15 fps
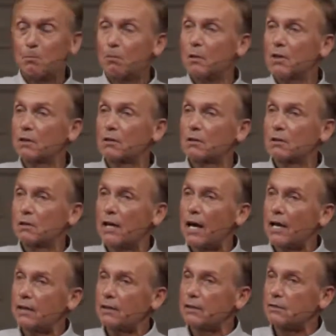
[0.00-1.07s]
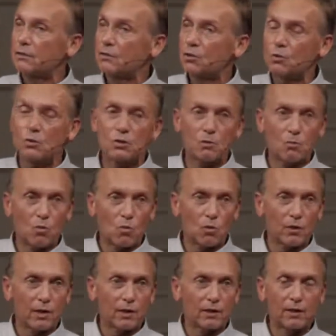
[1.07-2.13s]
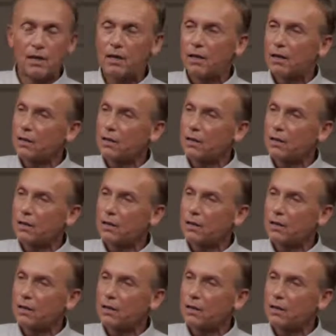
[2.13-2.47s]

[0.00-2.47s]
Middle of the night, it's 2 a.m,